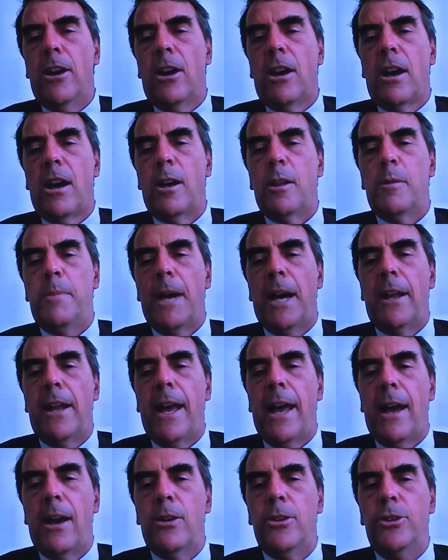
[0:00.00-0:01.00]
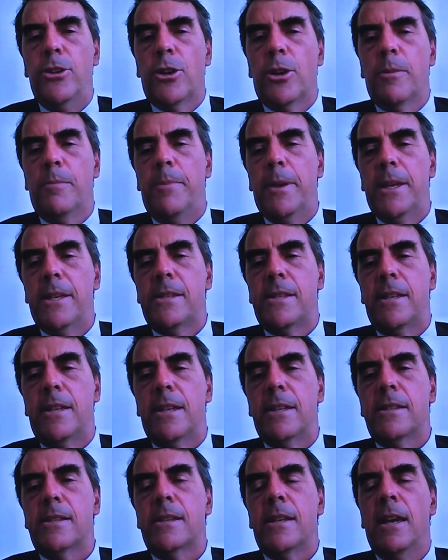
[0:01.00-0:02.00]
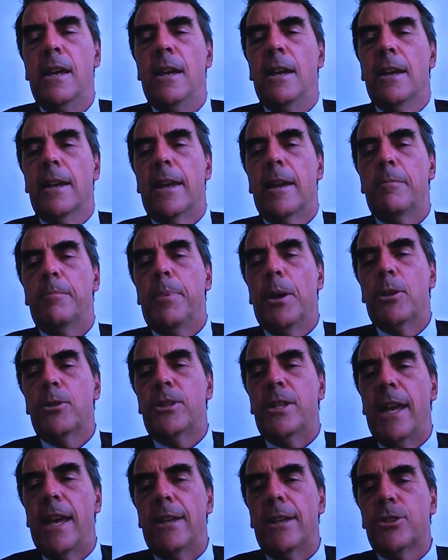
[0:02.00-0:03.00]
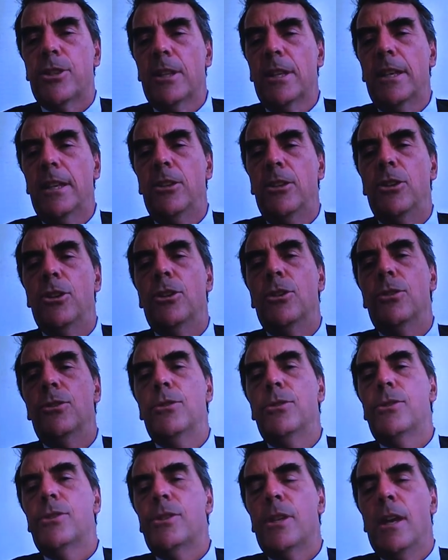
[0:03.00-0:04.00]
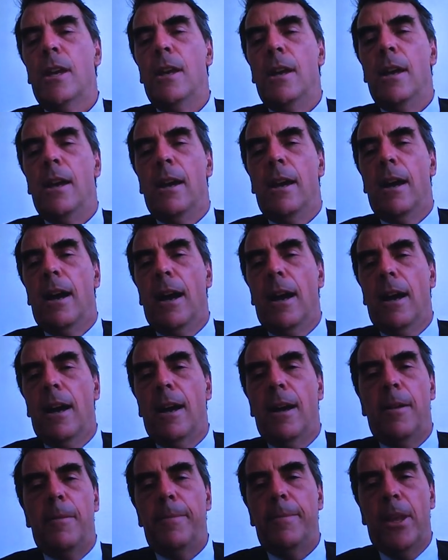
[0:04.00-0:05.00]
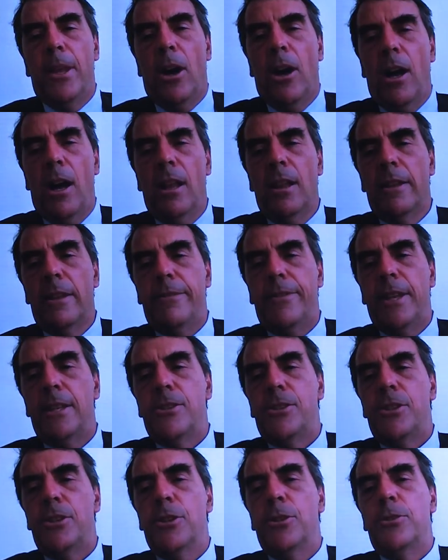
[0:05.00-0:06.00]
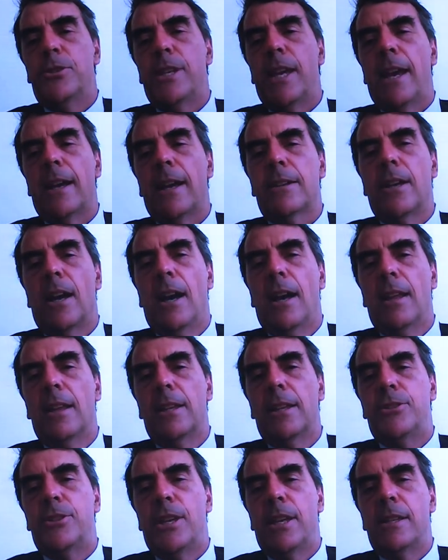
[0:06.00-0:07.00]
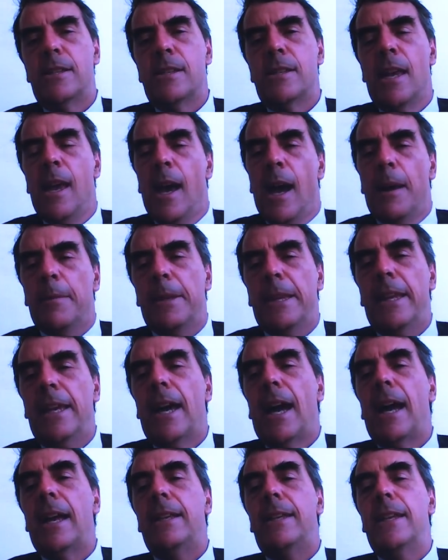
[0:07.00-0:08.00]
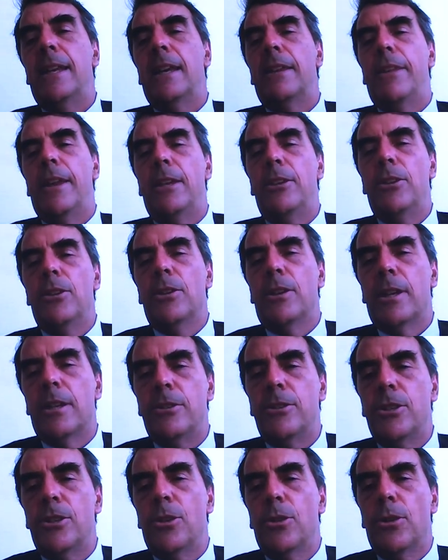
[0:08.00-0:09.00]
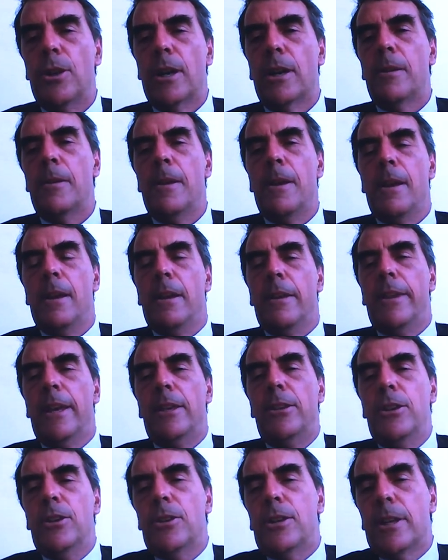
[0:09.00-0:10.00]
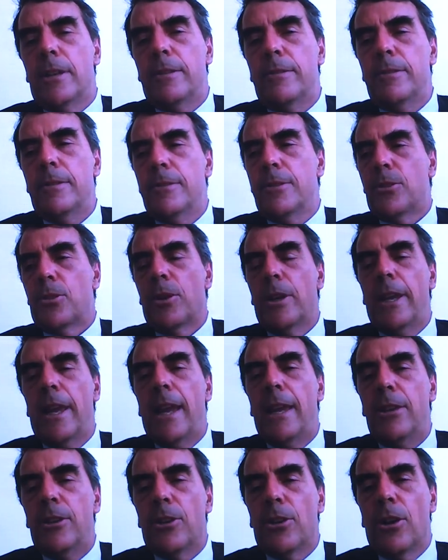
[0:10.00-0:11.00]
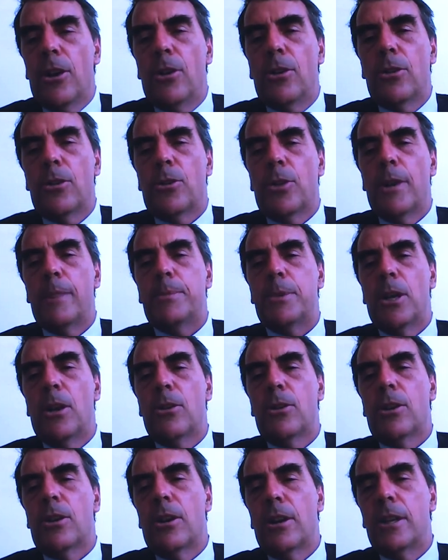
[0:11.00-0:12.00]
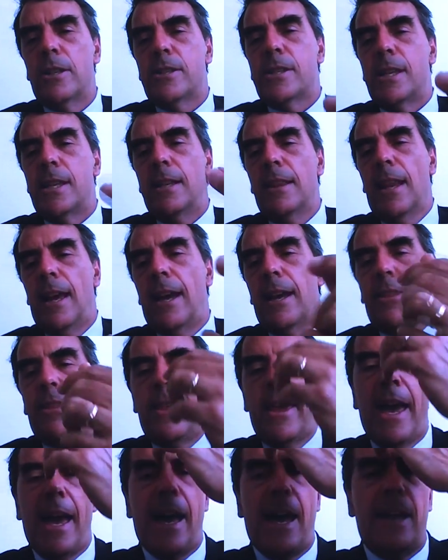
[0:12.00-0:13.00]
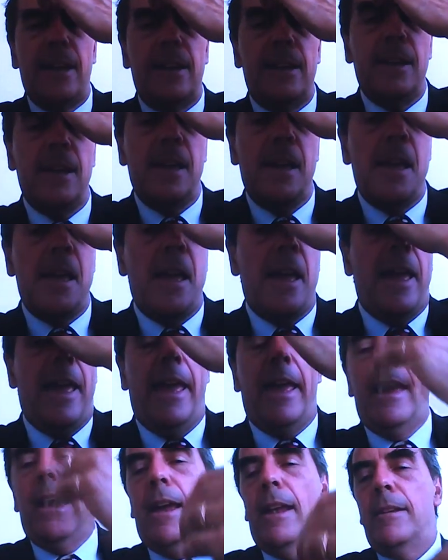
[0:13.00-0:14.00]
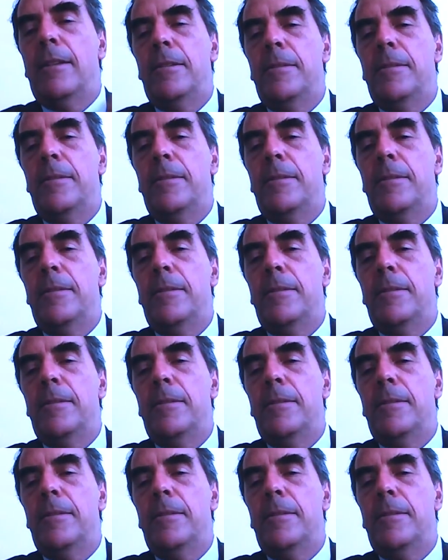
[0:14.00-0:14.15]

hard about how your business can potentially use all of these new technologies. I mean, the idea that you can do that you create your own cryptocurrency like that and